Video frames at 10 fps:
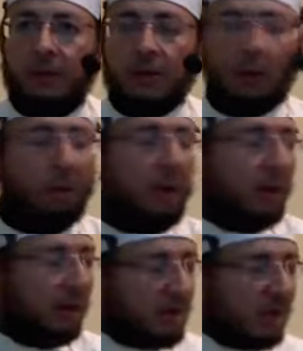So
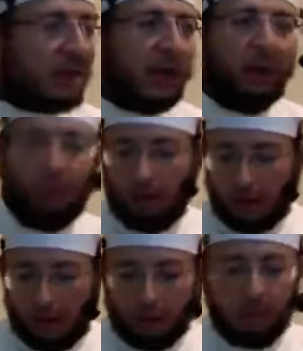just I
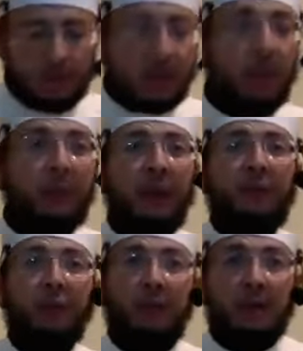will, I will stop here
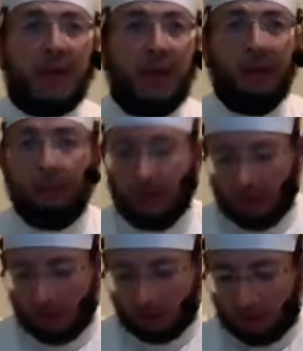for the time.
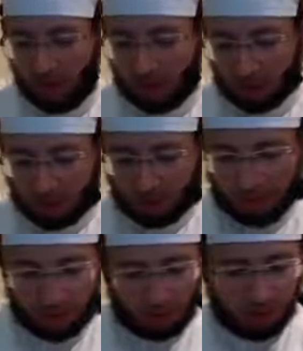I don't need to
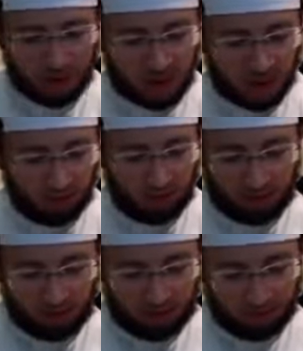spend too much time
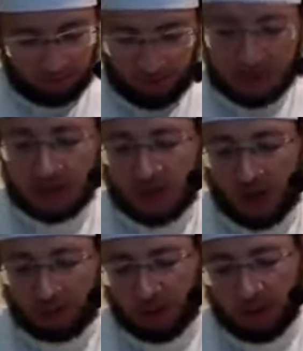in, in this
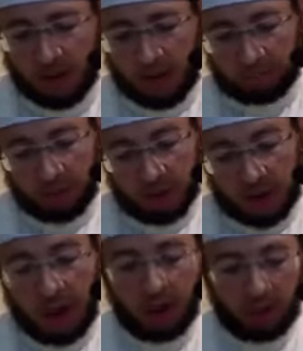chapter.
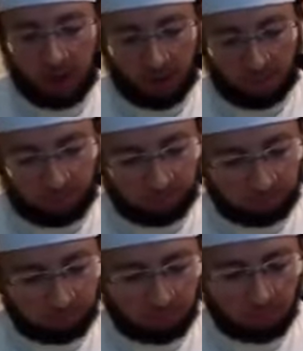Inshallah,
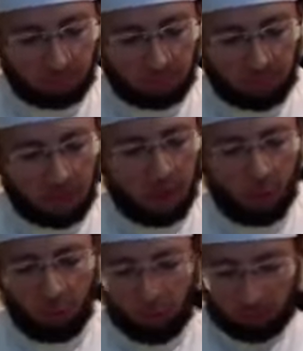
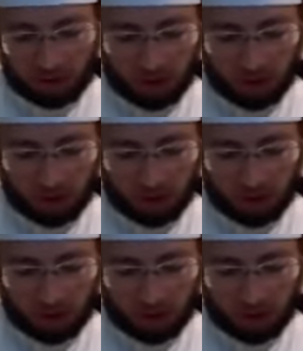we will